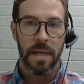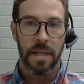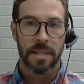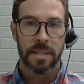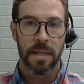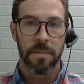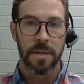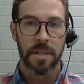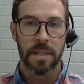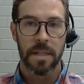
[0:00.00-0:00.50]

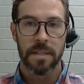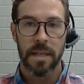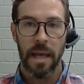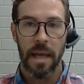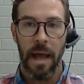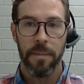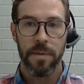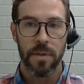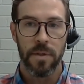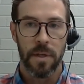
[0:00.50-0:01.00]
something that's
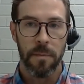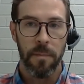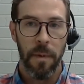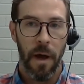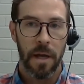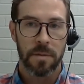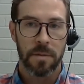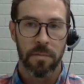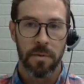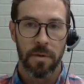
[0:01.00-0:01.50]
absolutely
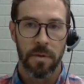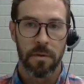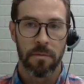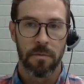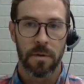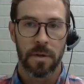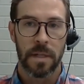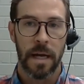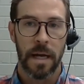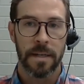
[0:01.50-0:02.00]
possible,
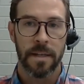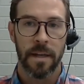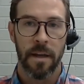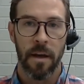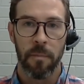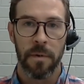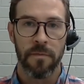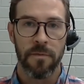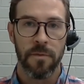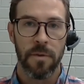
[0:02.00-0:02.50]
and we're glad to
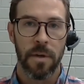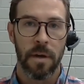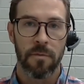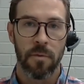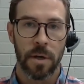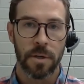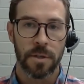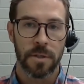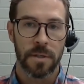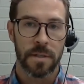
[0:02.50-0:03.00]
help if you have
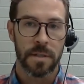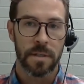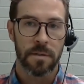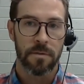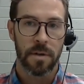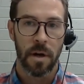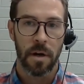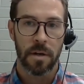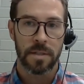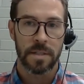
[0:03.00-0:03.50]
questions in
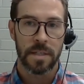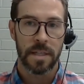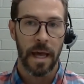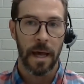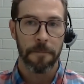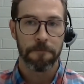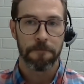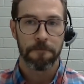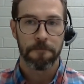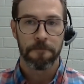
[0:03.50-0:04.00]
regards to that.